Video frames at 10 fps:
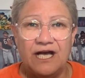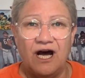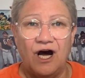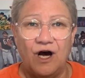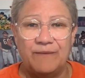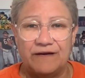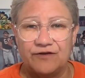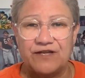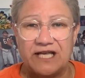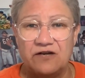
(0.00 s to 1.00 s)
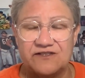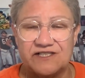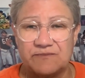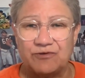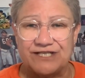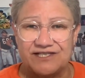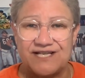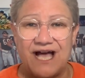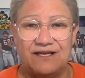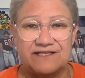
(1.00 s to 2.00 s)
Everything else is pretty
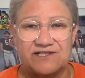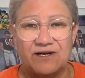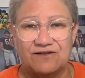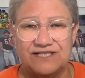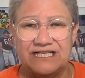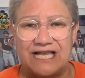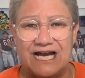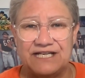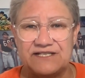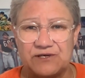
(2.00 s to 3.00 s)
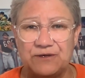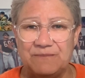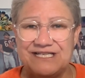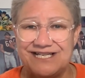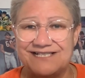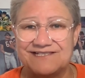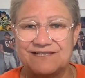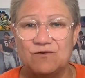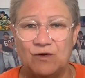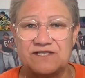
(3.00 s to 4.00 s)
solid, so our D-line is going to be
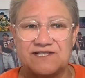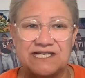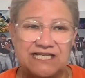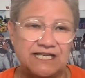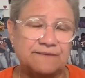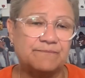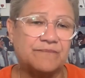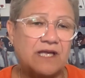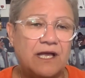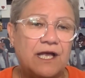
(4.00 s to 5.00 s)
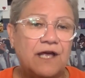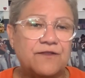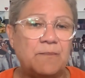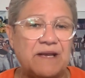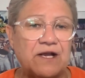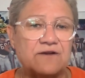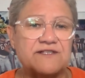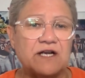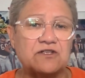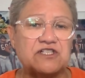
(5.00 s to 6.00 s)
tested once again. The
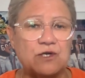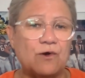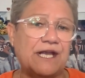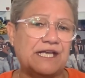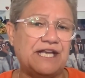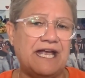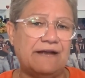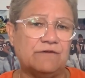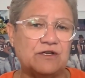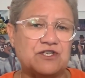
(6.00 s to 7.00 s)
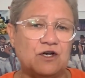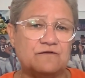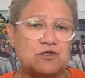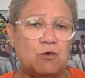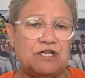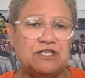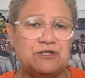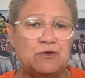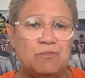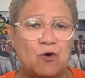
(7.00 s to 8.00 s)
Bears are scoring an average of
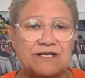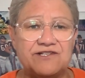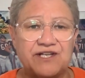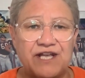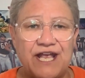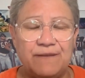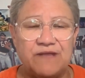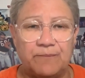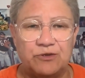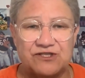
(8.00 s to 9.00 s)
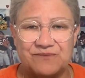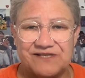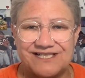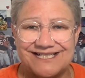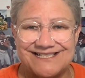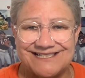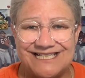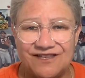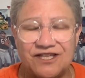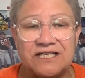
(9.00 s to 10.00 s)
22 points a game. That puts them
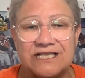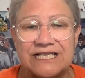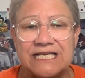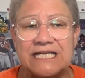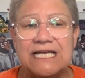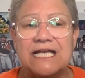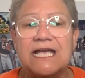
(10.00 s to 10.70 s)
16th in the league.